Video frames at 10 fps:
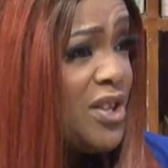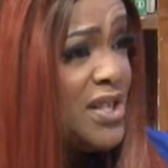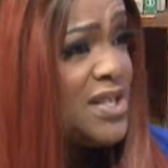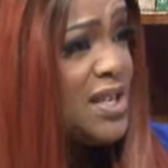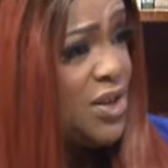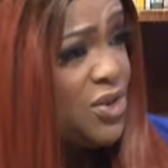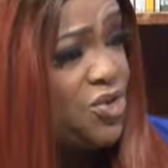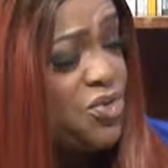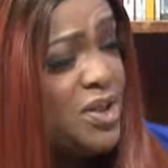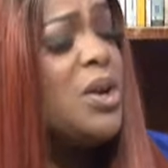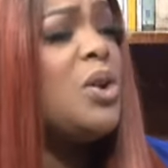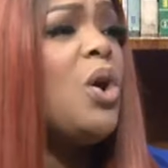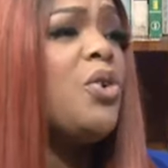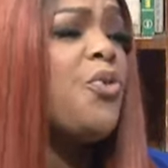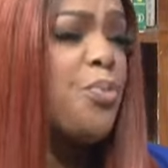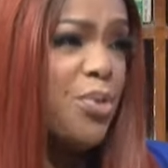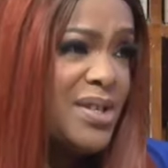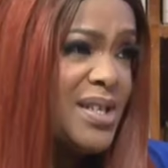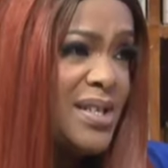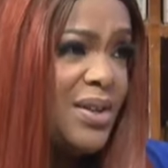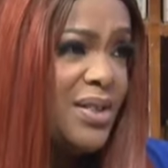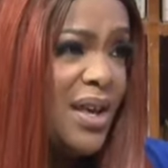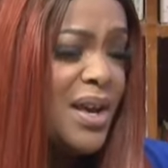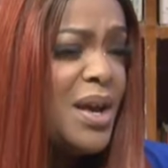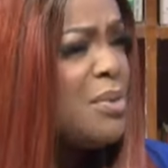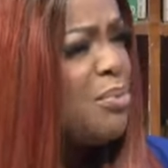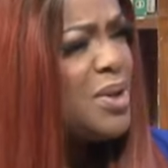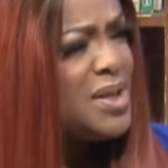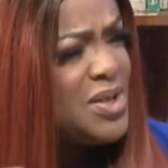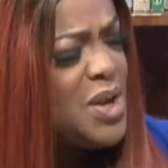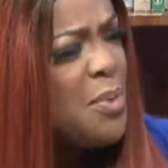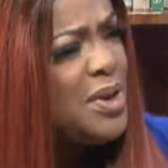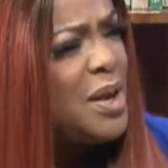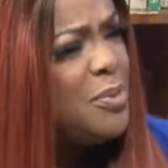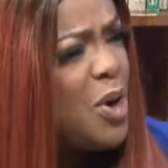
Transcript: in this industry. There are a lot of printers out there, but some keep